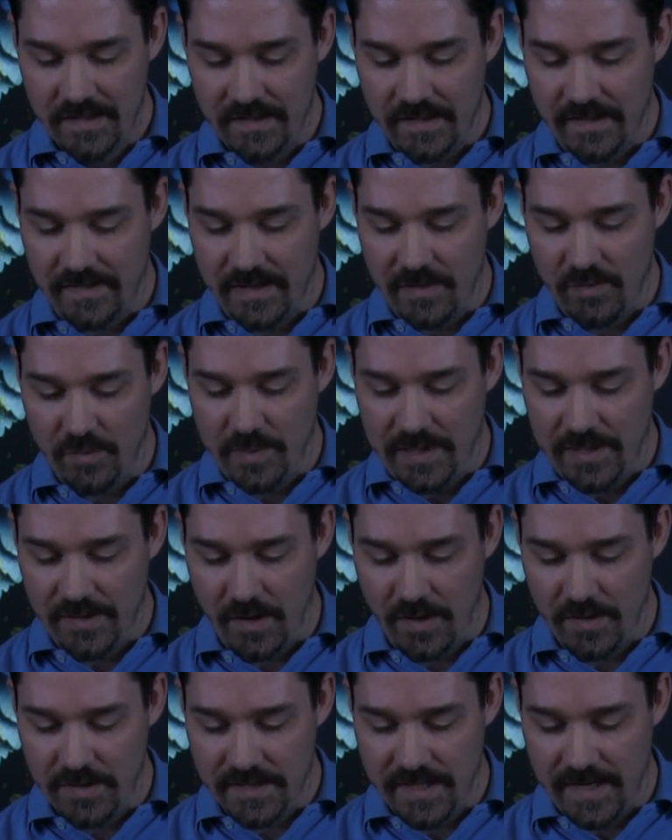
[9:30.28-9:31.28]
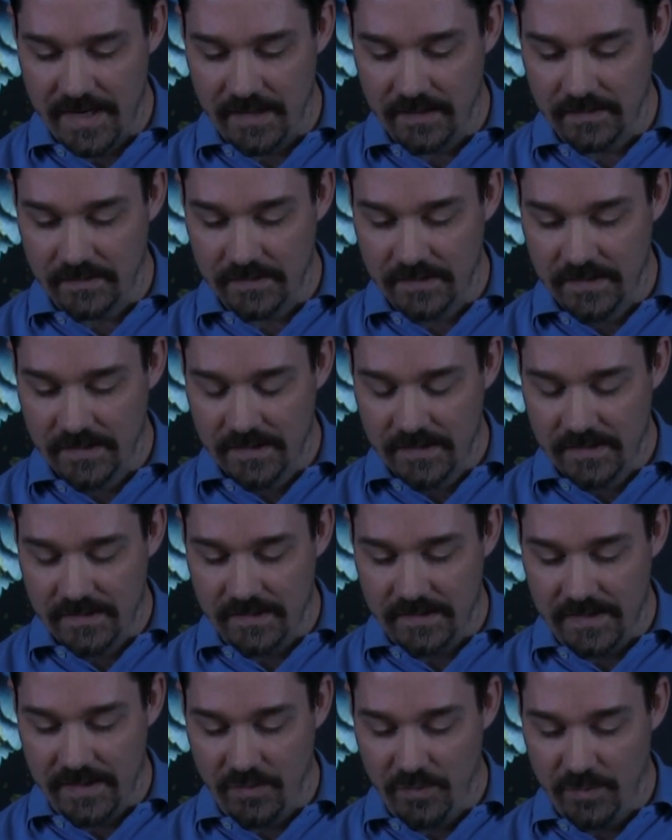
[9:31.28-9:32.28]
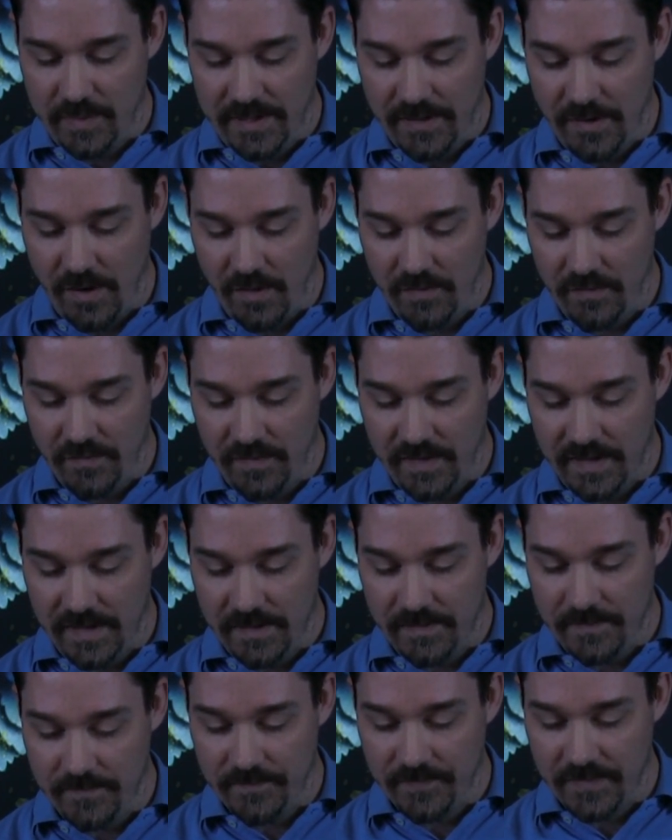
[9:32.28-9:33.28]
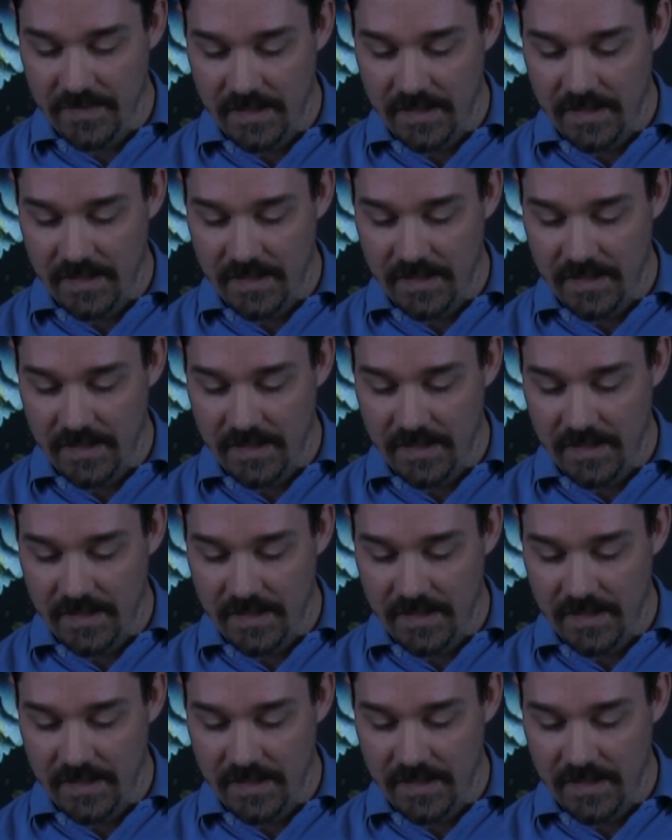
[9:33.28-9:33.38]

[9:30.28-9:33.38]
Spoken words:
that there will be no doubt, that there will be no fear,